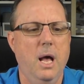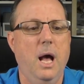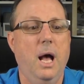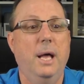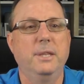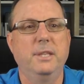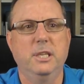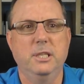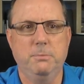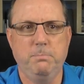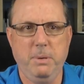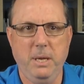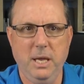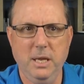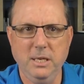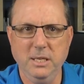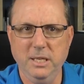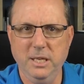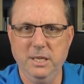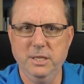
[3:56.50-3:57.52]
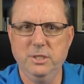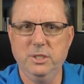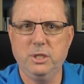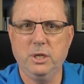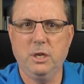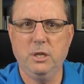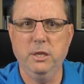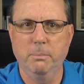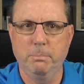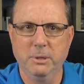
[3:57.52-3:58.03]
Uh, this pen is
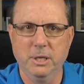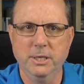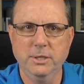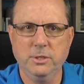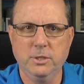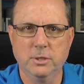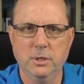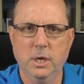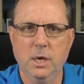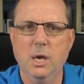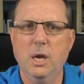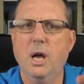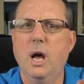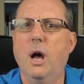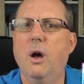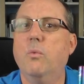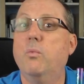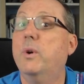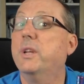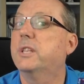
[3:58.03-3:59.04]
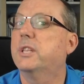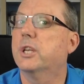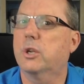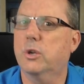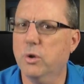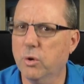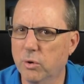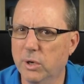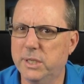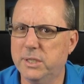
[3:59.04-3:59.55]
clipless, uh, with the
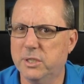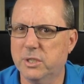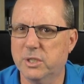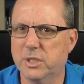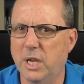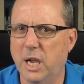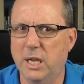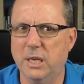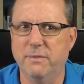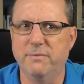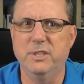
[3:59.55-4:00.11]
current design